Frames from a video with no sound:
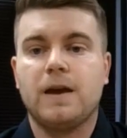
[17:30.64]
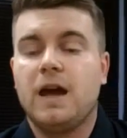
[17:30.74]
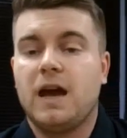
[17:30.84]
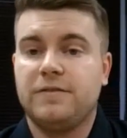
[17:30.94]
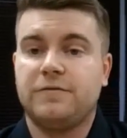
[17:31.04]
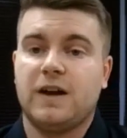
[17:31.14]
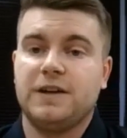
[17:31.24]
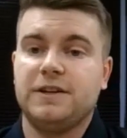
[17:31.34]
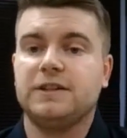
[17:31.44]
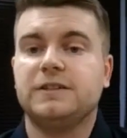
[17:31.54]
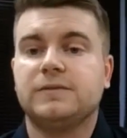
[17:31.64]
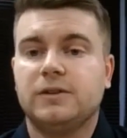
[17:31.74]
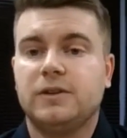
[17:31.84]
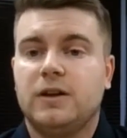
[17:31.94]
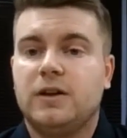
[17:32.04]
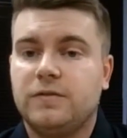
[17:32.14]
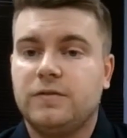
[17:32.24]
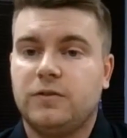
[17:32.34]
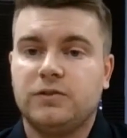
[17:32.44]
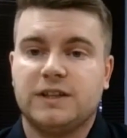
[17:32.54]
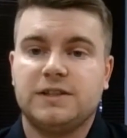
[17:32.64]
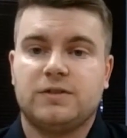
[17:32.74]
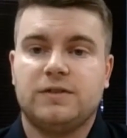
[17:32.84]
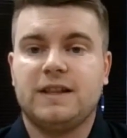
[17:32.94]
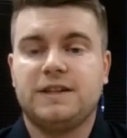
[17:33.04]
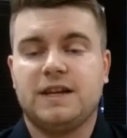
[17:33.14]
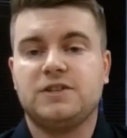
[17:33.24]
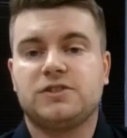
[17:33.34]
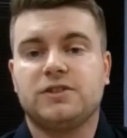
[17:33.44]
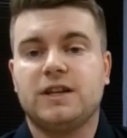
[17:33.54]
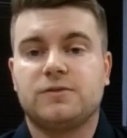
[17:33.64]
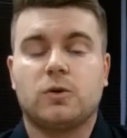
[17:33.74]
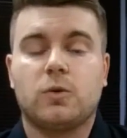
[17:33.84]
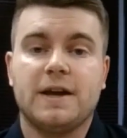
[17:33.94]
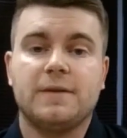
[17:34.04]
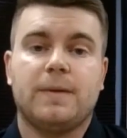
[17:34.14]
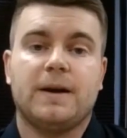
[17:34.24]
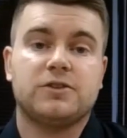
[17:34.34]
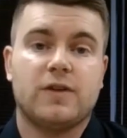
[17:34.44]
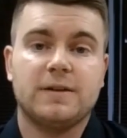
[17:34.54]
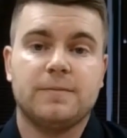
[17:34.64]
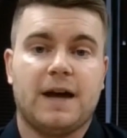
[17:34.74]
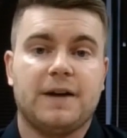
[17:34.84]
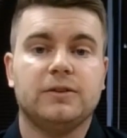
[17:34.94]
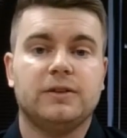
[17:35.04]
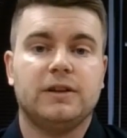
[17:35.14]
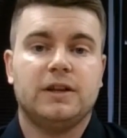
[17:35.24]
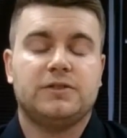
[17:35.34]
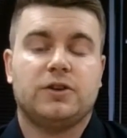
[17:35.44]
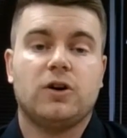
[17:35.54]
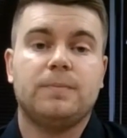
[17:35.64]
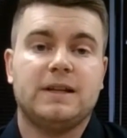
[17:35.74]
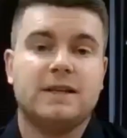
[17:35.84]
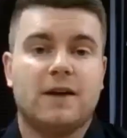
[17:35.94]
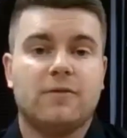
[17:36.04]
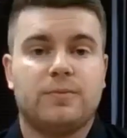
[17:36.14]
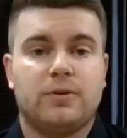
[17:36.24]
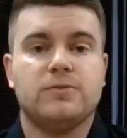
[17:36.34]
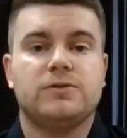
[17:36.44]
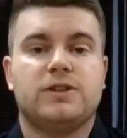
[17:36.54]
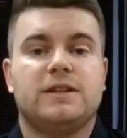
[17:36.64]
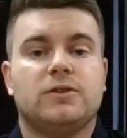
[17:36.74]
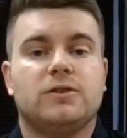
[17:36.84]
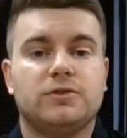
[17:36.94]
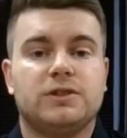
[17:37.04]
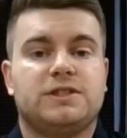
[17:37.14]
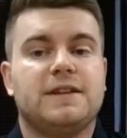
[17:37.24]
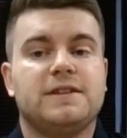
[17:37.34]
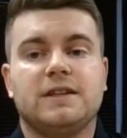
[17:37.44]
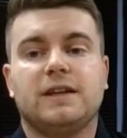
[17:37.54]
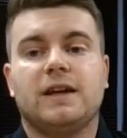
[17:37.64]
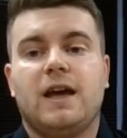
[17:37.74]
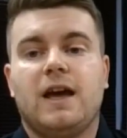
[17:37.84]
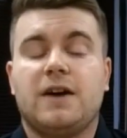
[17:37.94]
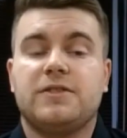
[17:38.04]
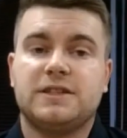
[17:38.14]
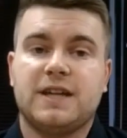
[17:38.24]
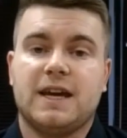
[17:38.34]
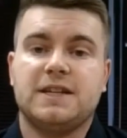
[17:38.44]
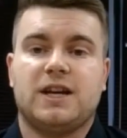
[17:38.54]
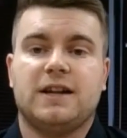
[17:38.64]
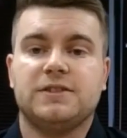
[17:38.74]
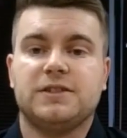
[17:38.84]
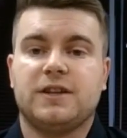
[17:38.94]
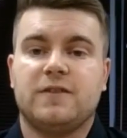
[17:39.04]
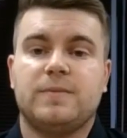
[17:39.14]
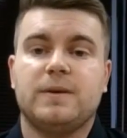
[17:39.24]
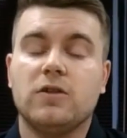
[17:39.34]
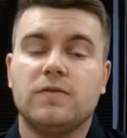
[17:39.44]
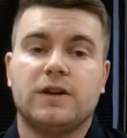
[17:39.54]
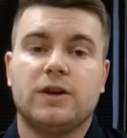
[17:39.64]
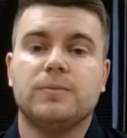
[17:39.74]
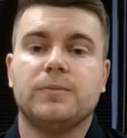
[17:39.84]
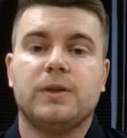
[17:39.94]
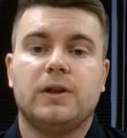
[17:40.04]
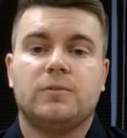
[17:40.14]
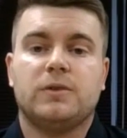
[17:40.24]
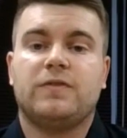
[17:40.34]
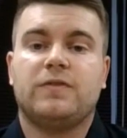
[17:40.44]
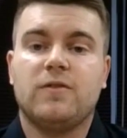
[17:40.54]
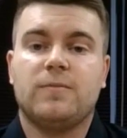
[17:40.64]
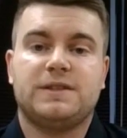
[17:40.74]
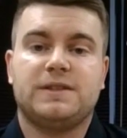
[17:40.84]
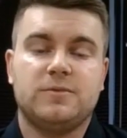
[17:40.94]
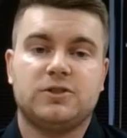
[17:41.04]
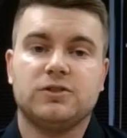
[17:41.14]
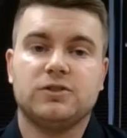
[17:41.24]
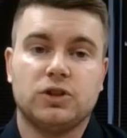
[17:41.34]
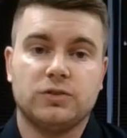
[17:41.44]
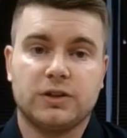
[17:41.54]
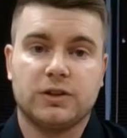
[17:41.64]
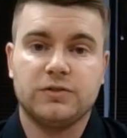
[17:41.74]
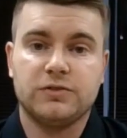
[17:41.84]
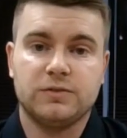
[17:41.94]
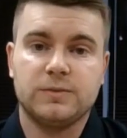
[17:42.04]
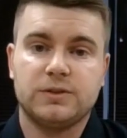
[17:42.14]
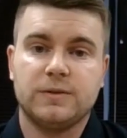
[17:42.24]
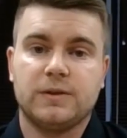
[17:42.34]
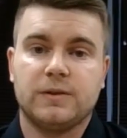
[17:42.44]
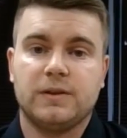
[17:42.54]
And then finally, full sensory validation is required by a trained panel to complete our approach into understanding how these taste challenges have been overcome with flavour perception during the consumption.